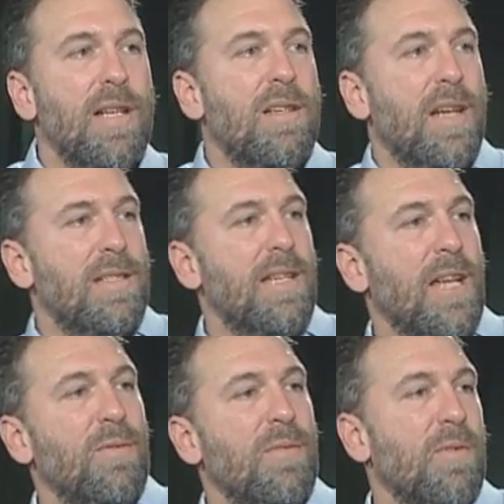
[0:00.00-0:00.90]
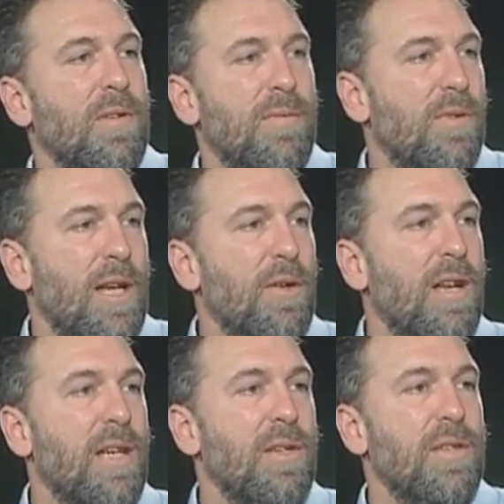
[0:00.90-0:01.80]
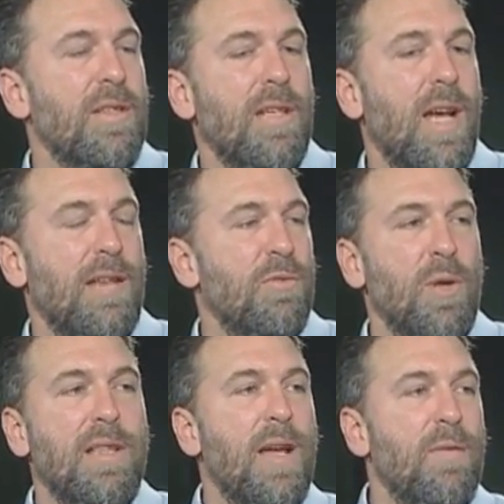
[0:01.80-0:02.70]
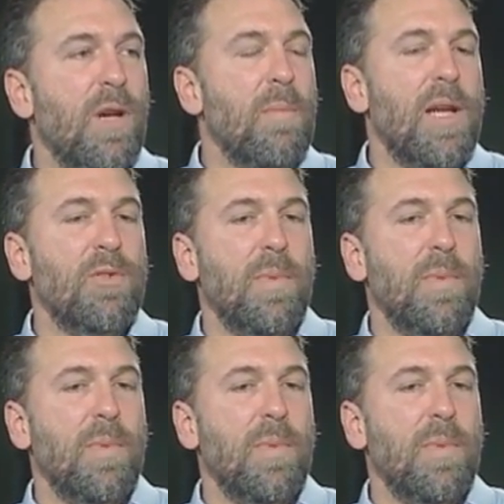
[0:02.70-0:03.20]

I taught at Stanford for 8 or 9 years, and I enjoyed that very much.